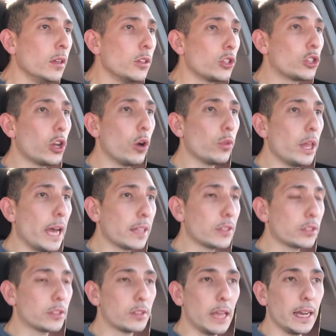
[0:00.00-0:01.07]
So
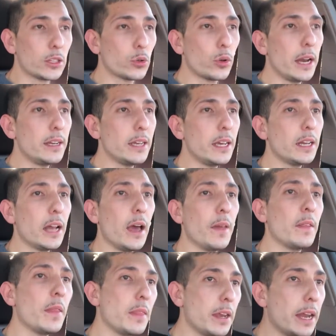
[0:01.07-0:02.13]
that's what I did. And
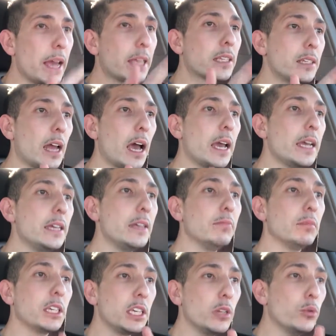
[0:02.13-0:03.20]
then the next night,
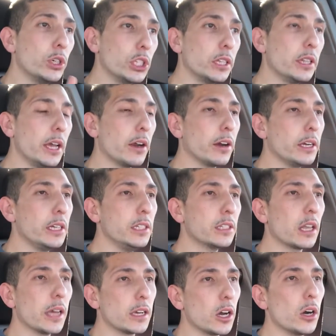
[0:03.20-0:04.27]
he was in there and he's
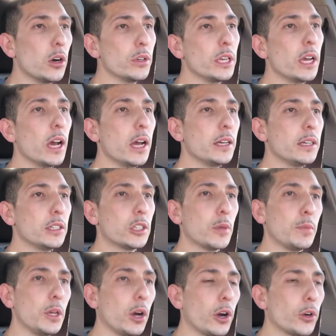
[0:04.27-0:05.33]
like, oh yeah, I did
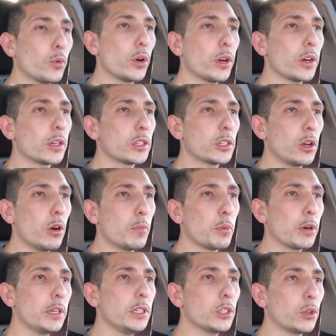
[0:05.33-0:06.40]
some yard work, so I'm
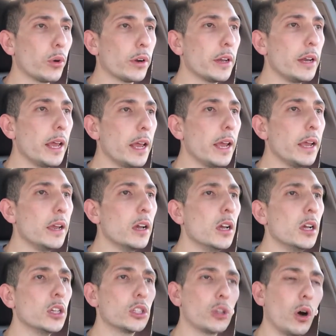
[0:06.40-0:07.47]
pretty sore today,
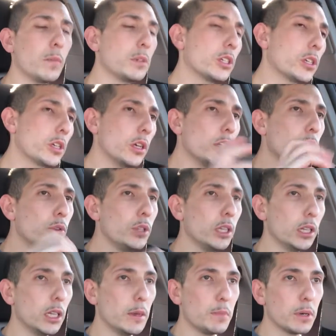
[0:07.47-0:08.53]
so I'm just gonna do the
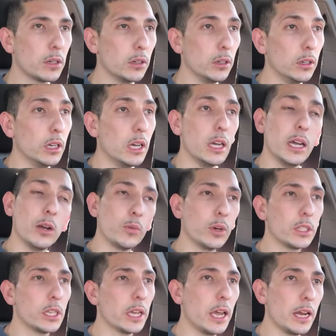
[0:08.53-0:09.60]
elliptical. And
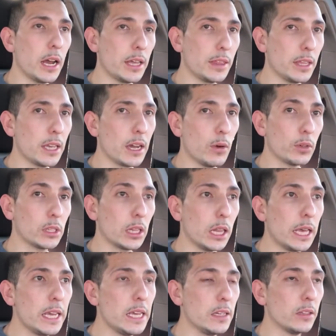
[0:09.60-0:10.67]
once again, I think I was
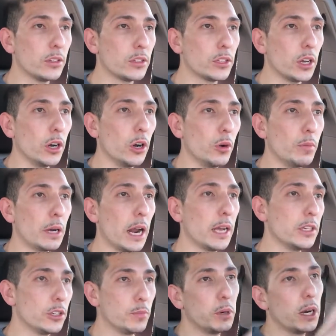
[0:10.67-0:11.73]
late, but I
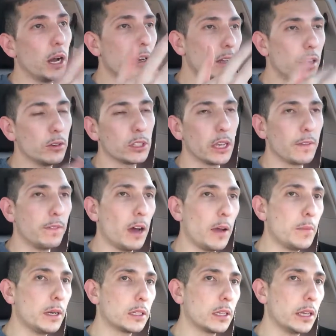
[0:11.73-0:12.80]
was like
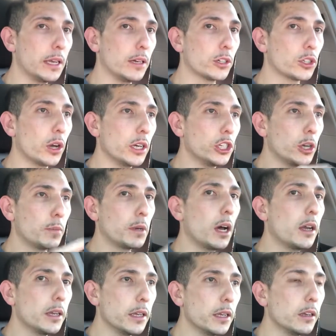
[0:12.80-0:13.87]
5 minutes later, so I jumped
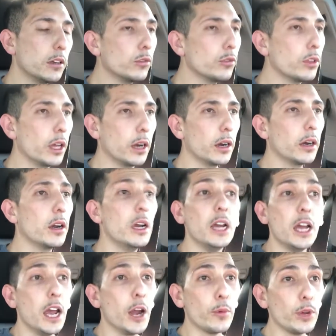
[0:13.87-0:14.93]
on there,
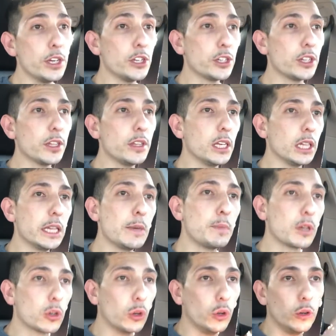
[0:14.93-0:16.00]
and we just did the
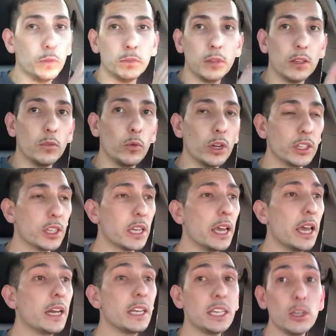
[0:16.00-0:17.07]
elliptical. Once
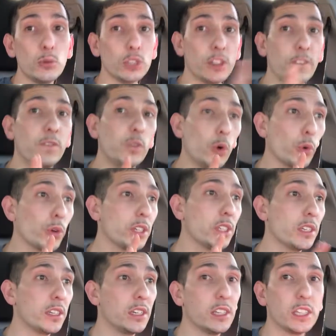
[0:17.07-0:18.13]
again, he was at full
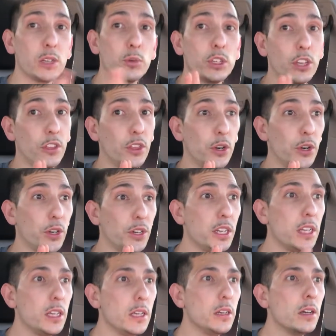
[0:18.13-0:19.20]
resistance. He was at
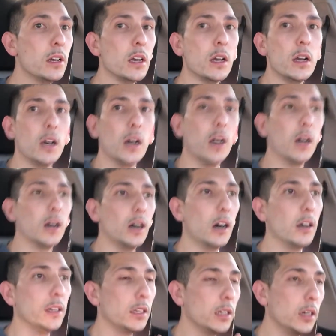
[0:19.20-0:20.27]
13,
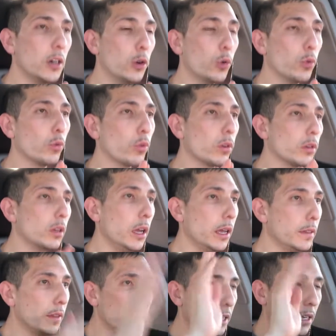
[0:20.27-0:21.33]

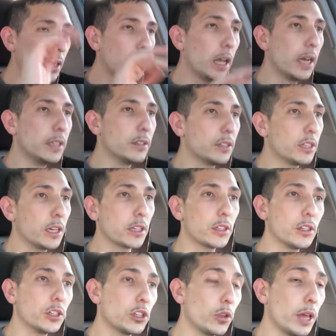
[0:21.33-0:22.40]
and incline 6,
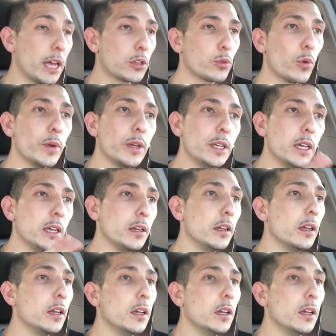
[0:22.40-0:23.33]
and so that's what we did.